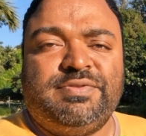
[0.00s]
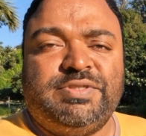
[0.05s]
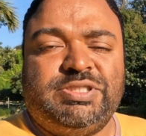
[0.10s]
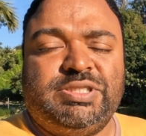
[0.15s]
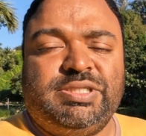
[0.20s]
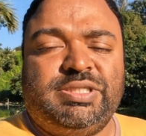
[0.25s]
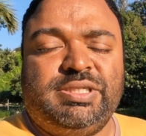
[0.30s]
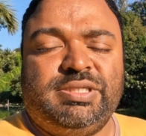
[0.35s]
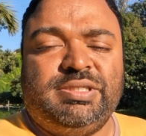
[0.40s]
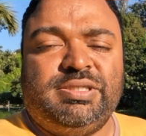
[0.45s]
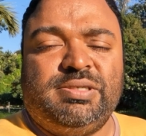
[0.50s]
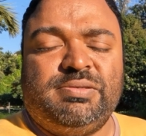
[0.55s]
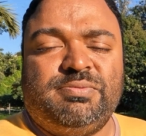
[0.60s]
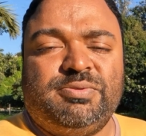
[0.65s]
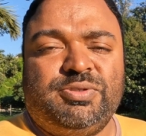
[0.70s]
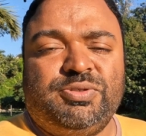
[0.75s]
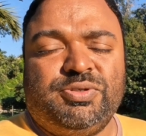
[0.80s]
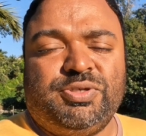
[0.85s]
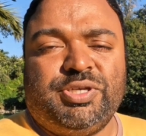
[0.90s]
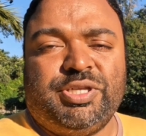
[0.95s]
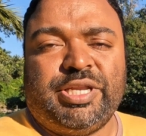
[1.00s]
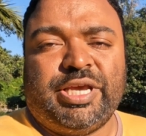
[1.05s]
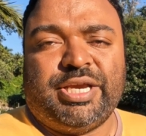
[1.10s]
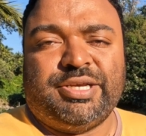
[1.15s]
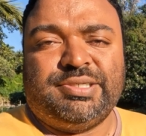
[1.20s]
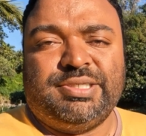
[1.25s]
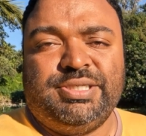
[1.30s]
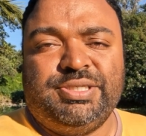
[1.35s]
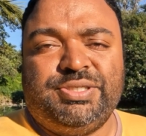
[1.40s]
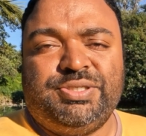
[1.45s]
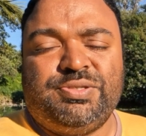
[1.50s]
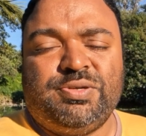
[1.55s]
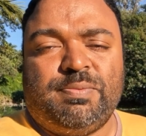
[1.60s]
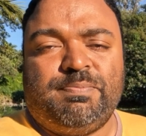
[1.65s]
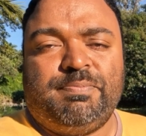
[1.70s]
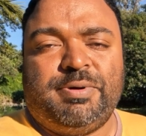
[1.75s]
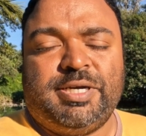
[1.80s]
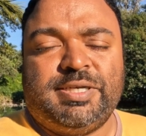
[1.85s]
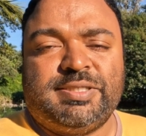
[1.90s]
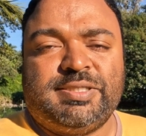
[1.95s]
visiting Durban, you can actually stop
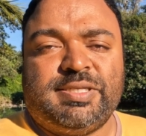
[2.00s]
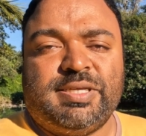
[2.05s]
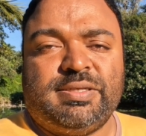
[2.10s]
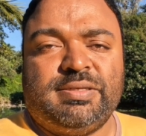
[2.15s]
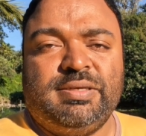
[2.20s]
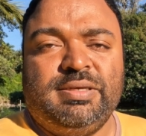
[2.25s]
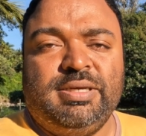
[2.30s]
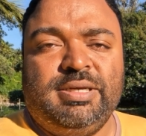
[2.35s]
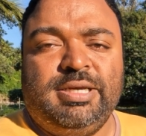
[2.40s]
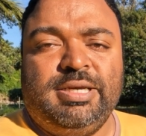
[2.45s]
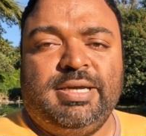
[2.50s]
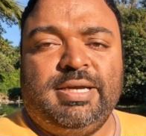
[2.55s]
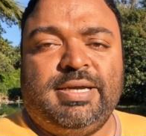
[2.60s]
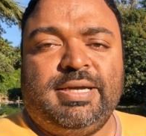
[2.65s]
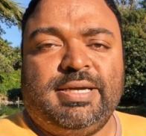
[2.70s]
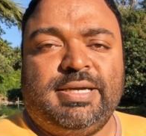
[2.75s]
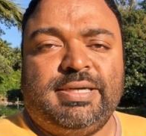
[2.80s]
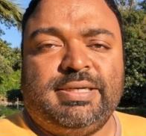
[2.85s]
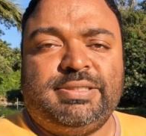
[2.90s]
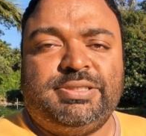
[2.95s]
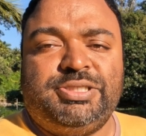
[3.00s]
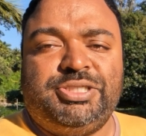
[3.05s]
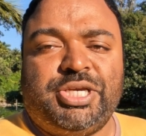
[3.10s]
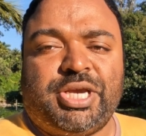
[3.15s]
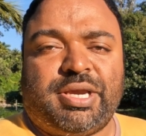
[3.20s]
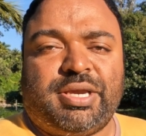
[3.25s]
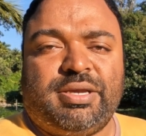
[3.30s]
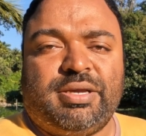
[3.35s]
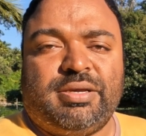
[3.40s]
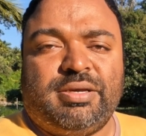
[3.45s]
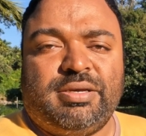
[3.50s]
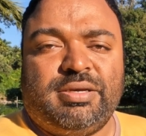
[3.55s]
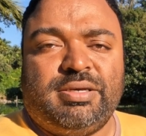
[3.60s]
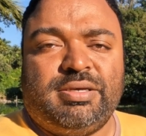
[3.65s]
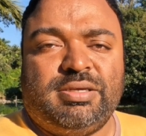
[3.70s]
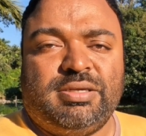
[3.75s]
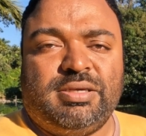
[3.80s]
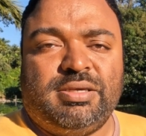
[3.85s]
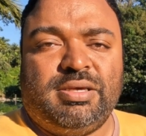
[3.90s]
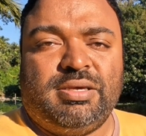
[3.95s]
past and check
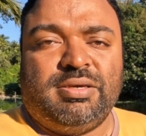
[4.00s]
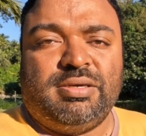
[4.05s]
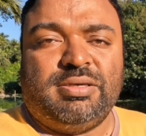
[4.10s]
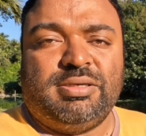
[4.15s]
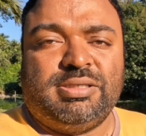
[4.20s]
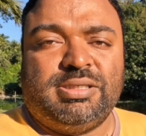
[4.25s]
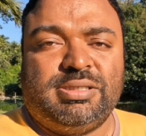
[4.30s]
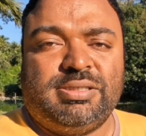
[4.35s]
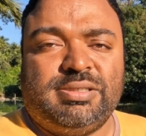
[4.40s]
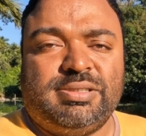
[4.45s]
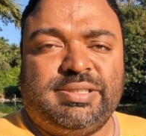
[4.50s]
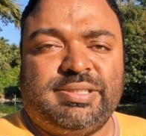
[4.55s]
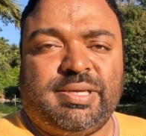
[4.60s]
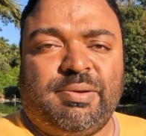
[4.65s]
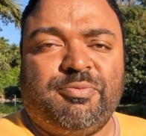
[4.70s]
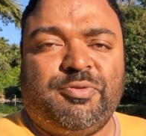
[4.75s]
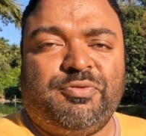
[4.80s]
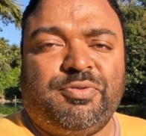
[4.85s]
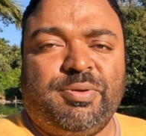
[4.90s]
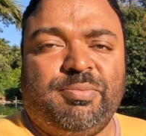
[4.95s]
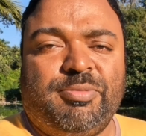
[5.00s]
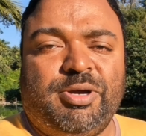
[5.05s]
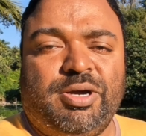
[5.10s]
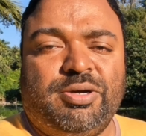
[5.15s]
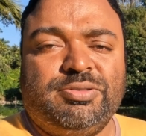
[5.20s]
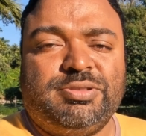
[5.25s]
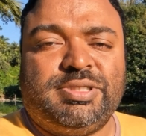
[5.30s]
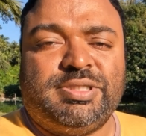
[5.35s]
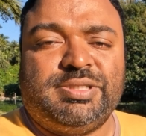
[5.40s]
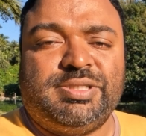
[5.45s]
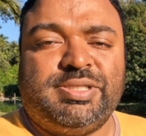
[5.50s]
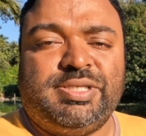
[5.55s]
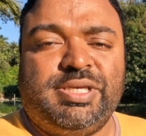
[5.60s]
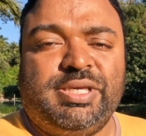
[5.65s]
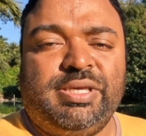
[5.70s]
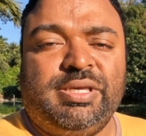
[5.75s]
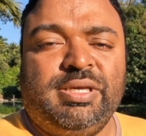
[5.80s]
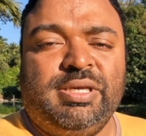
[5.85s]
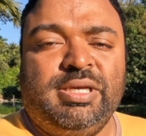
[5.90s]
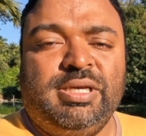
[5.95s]
some of them out and
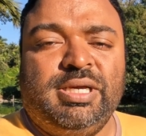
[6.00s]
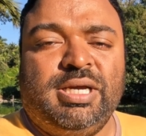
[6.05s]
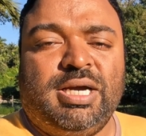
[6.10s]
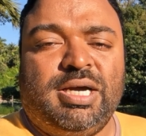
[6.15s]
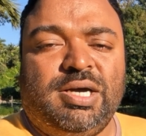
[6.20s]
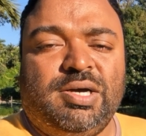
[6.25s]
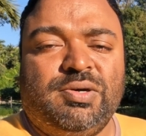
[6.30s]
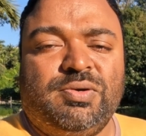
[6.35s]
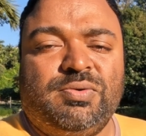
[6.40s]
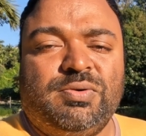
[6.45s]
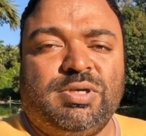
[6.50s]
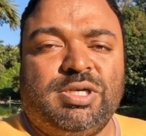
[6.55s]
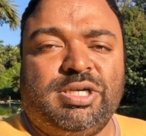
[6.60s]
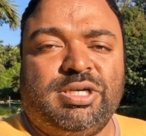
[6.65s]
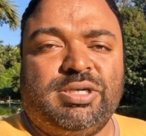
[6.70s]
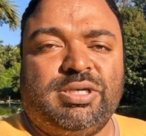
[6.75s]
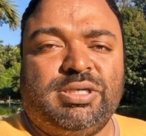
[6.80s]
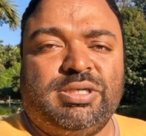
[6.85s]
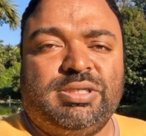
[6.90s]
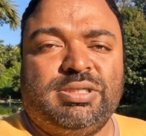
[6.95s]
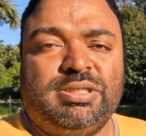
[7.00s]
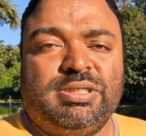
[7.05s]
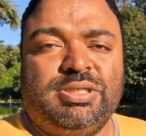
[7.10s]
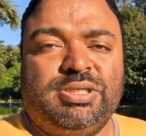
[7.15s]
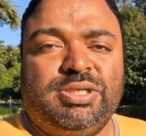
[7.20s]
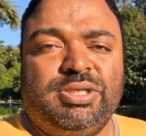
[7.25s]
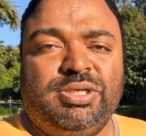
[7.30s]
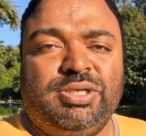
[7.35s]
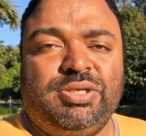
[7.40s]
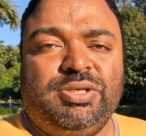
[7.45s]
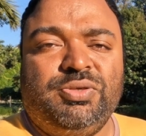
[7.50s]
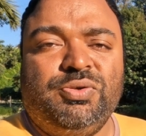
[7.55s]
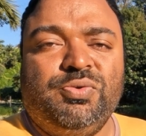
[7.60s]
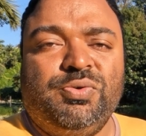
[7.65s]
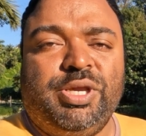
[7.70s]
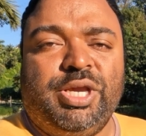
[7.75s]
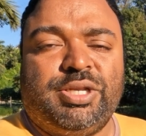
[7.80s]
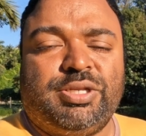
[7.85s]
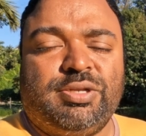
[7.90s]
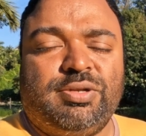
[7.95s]
see how you
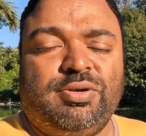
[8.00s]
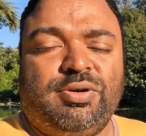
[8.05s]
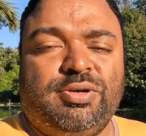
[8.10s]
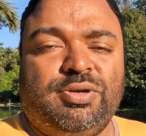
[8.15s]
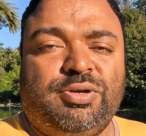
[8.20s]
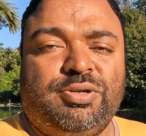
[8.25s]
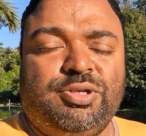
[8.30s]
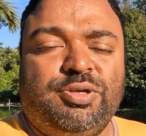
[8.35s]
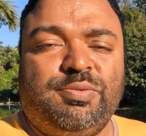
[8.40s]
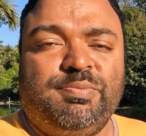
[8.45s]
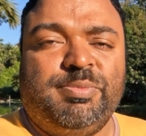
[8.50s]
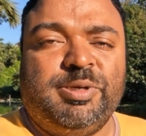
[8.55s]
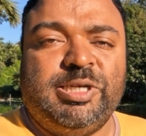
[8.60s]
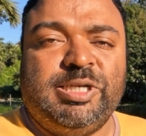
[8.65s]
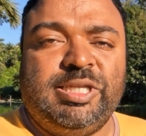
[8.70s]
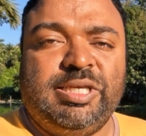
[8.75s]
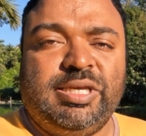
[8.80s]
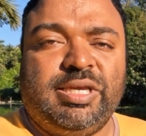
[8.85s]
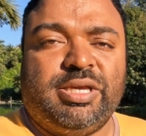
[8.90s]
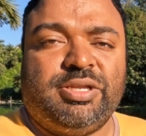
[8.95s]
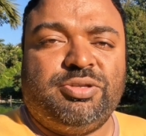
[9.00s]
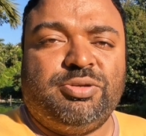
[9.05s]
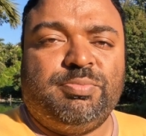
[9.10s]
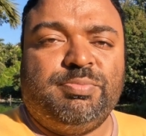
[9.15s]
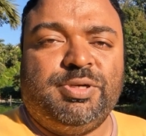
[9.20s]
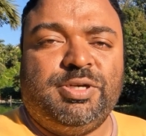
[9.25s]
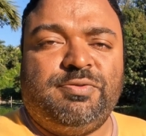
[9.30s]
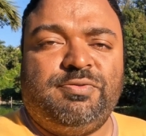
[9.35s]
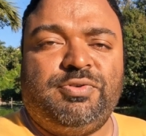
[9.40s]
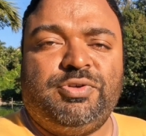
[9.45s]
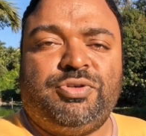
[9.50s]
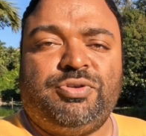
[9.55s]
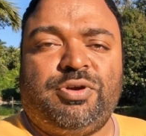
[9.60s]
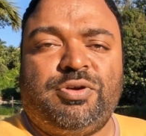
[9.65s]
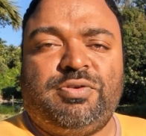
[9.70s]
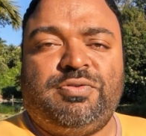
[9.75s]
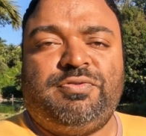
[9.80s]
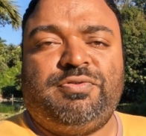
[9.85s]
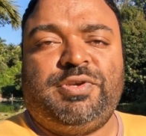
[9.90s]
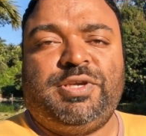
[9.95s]
get along on your birding and your bird
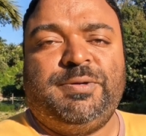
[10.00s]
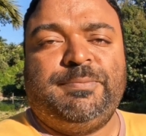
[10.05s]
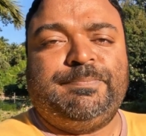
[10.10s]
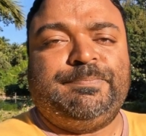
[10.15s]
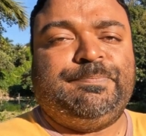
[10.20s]
photography.